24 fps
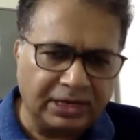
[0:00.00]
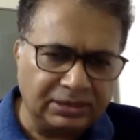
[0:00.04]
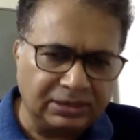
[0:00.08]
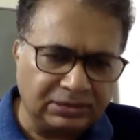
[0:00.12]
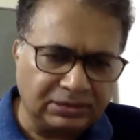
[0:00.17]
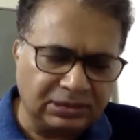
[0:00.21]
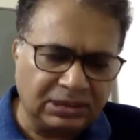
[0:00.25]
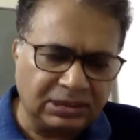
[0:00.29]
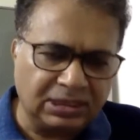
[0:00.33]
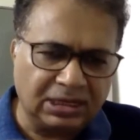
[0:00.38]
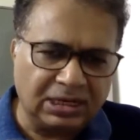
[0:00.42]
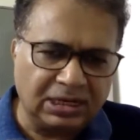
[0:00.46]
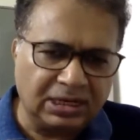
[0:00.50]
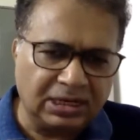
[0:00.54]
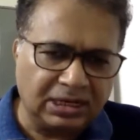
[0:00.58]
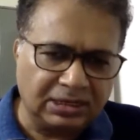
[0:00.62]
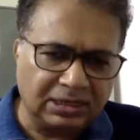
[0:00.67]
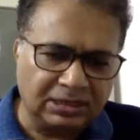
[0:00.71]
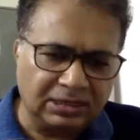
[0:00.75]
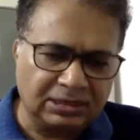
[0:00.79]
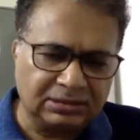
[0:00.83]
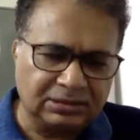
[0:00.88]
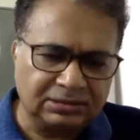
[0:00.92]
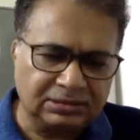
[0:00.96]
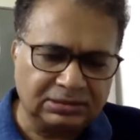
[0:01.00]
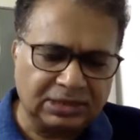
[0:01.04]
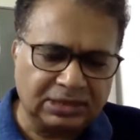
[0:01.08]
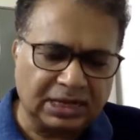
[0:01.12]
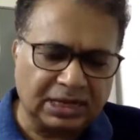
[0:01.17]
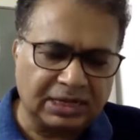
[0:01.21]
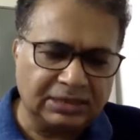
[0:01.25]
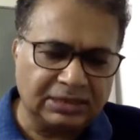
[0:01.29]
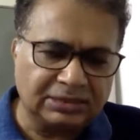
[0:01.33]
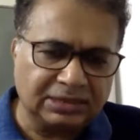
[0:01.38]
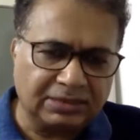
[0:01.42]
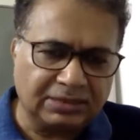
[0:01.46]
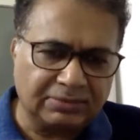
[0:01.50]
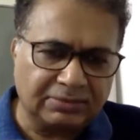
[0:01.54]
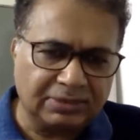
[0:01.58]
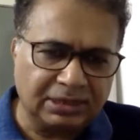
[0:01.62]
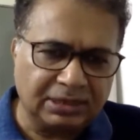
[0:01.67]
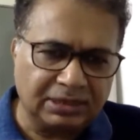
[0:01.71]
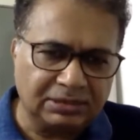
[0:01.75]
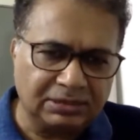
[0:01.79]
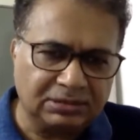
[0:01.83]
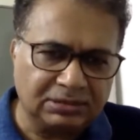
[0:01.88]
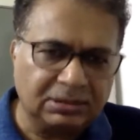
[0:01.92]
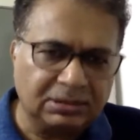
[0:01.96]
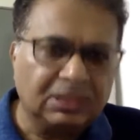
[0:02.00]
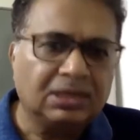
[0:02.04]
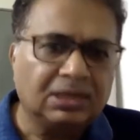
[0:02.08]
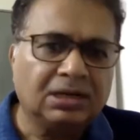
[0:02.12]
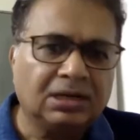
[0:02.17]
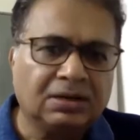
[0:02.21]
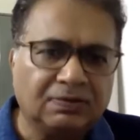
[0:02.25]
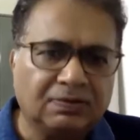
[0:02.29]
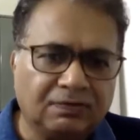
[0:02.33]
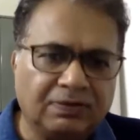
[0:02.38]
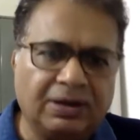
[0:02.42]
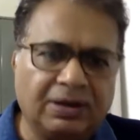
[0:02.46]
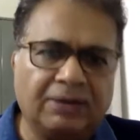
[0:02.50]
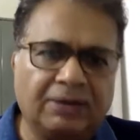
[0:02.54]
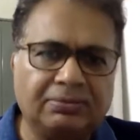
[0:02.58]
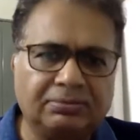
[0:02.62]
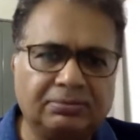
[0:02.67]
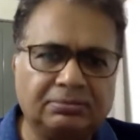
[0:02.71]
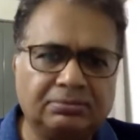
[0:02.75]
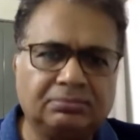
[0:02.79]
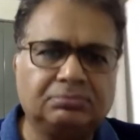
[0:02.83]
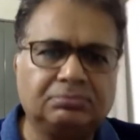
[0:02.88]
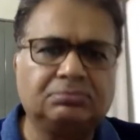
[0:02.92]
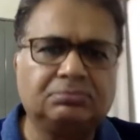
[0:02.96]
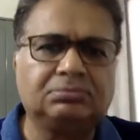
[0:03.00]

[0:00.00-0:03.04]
NZT, and other Chinese companies from,